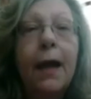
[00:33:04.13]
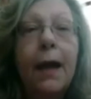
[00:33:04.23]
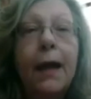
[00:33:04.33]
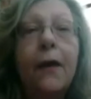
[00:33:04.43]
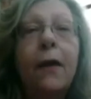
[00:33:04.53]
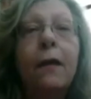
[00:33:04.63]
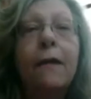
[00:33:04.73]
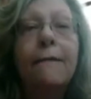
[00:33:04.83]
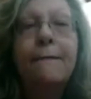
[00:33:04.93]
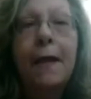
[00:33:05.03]
Harold,
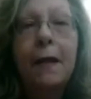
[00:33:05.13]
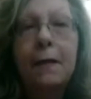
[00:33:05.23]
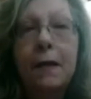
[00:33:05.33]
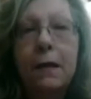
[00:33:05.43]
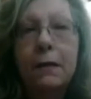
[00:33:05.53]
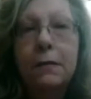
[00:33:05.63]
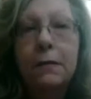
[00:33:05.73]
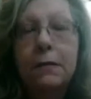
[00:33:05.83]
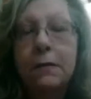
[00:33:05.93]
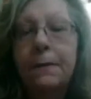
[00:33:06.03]
I found
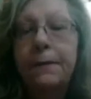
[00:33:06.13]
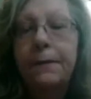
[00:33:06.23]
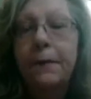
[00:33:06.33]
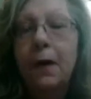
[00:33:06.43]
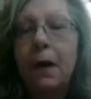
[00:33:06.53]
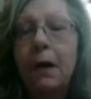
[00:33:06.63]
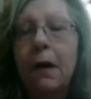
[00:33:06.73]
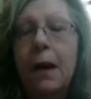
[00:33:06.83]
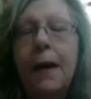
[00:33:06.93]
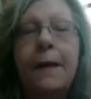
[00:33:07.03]
this.
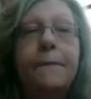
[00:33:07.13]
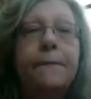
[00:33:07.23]
Alright?